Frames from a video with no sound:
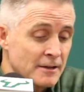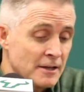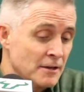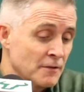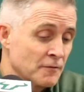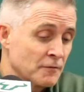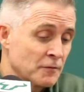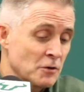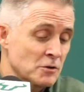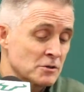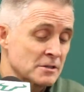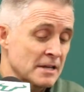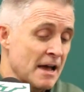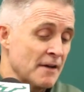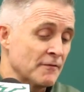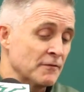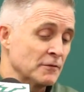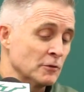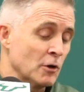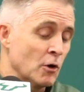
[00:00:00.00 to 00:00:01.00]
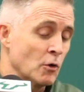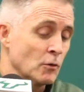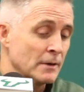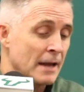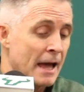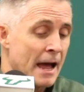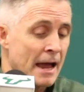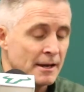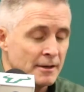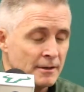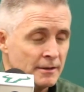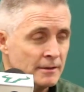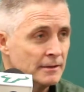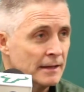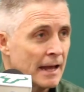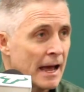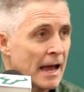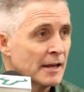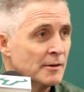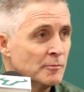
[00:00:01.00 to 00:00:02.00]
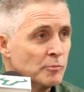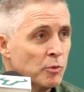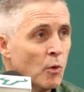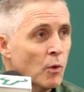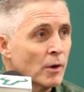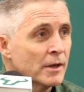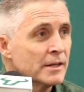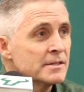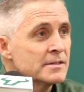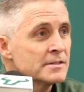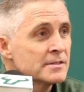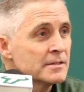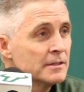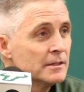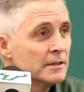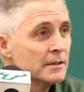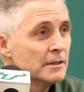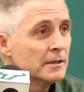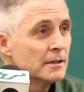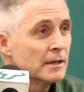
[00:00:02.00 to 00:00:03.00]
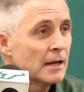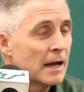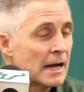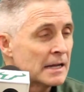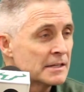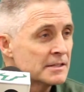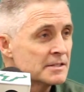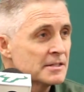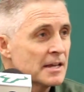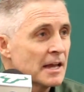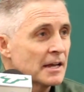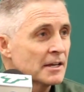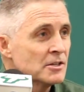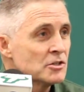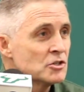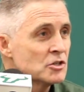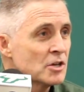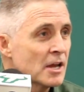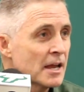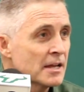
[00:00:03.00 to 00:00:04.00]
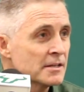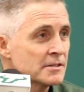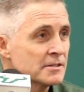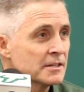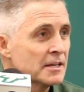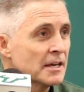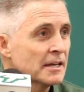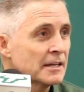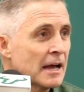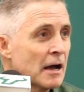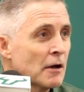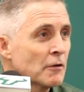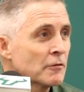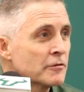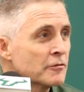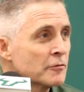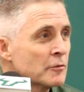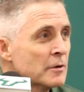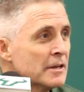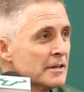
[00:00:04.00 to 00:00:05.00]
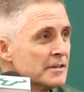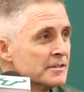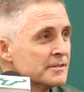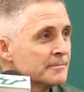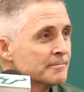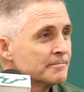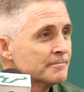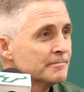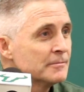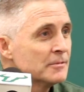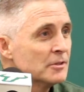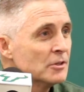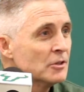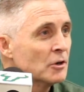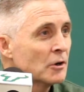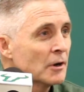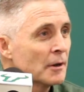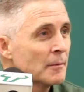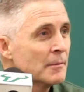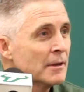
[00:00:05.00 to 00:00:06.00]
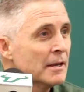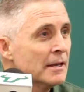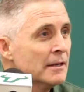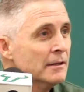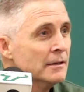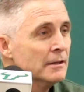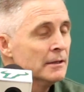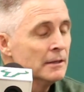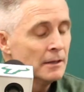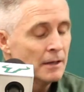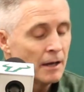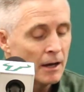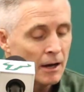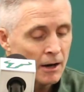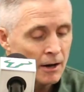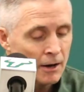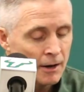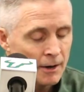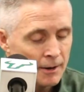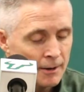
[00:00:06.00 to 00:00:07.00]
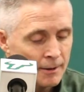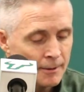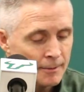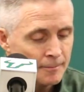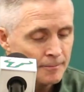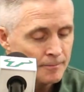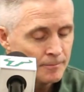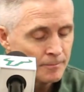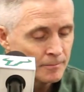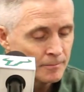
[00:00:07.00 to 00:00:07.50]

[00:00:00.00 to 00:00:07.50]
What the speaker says: in the first half alone, nine points on second chance kick out threes, you know what I mean? And